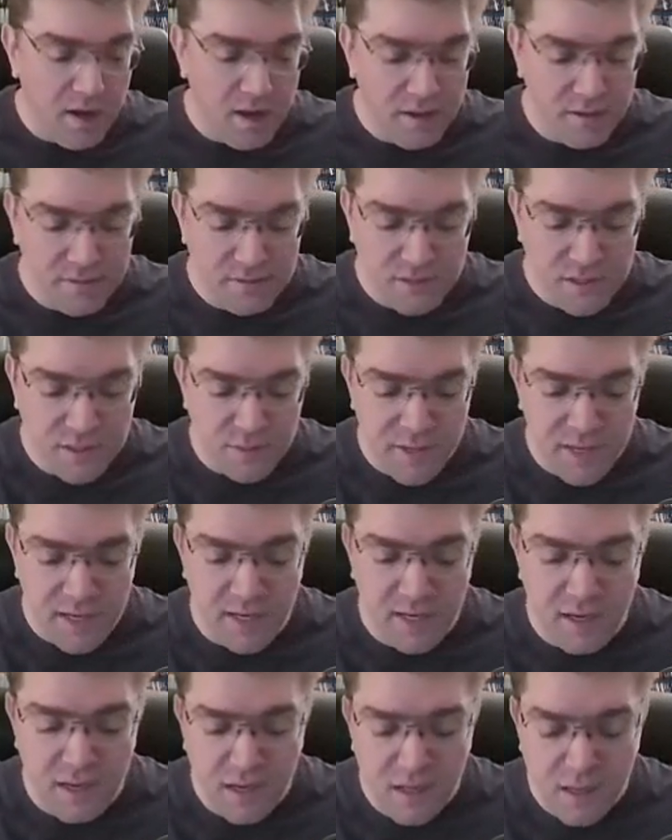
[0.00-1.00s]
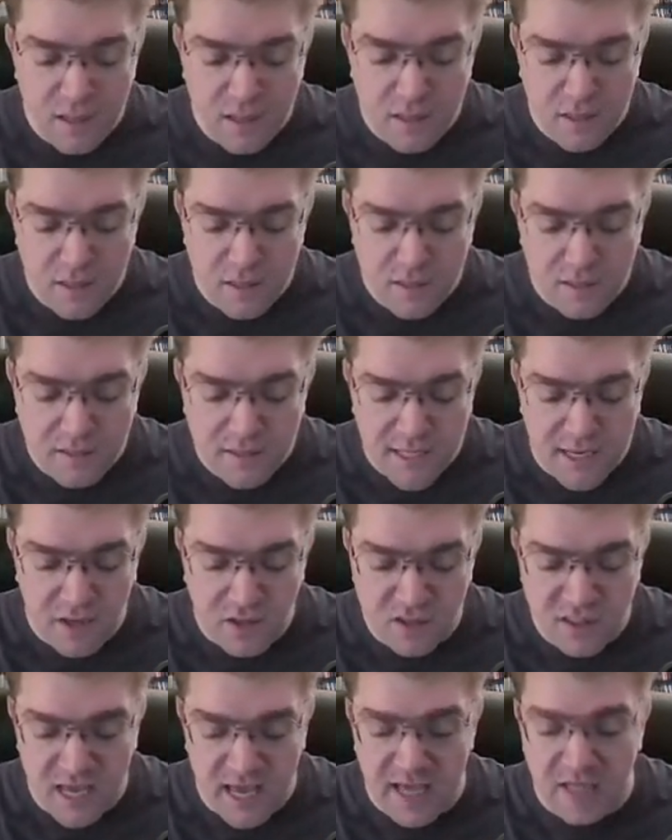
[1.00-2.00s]
Sabine
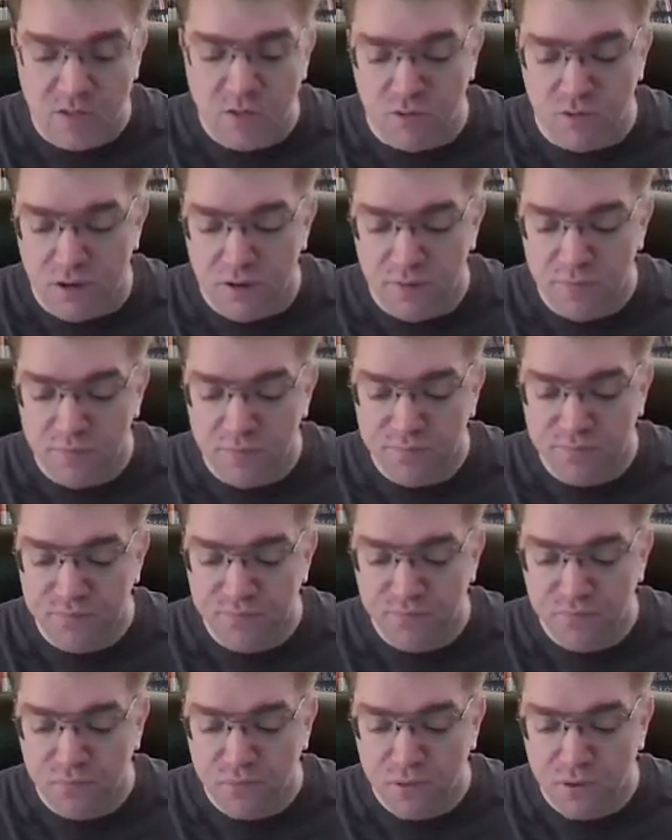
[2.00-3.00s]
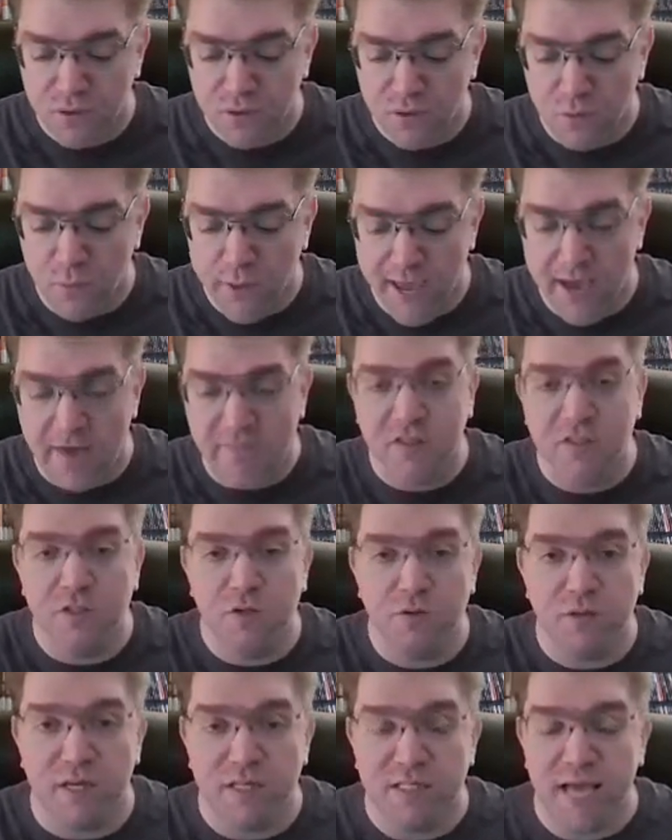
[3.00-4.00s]
tells Ezra, we have to
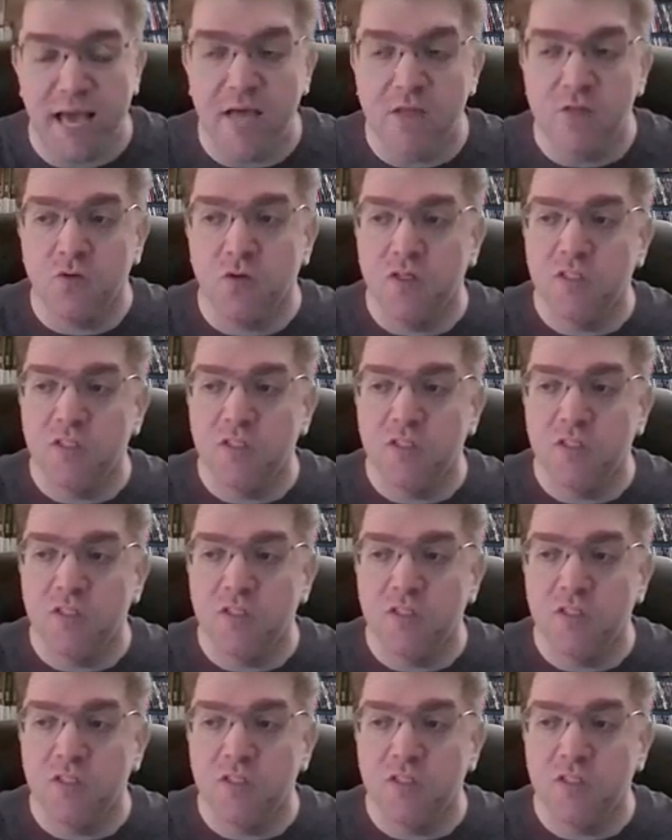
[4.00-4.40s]
do this. Ezra's